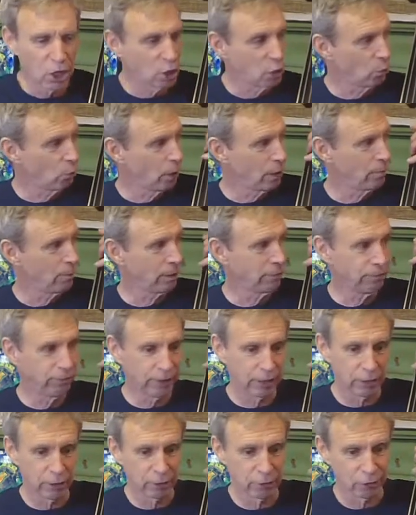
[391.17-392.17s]
the way my
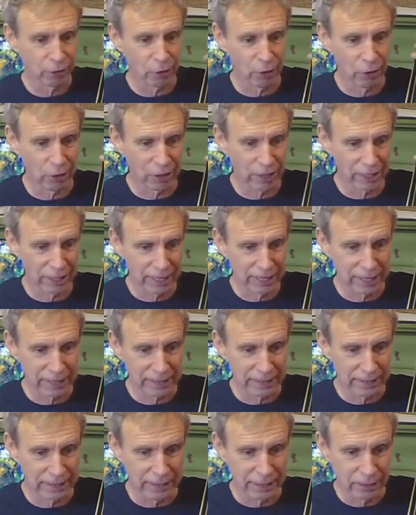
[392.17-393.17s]
fingers are
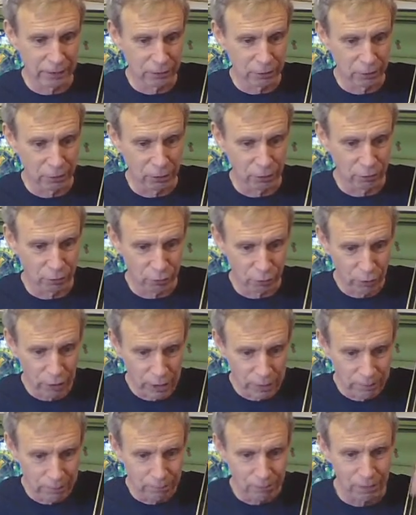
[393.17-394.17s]
connecting to the
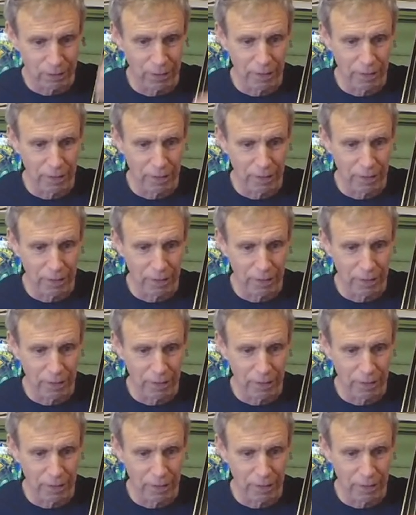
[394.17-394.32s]
string,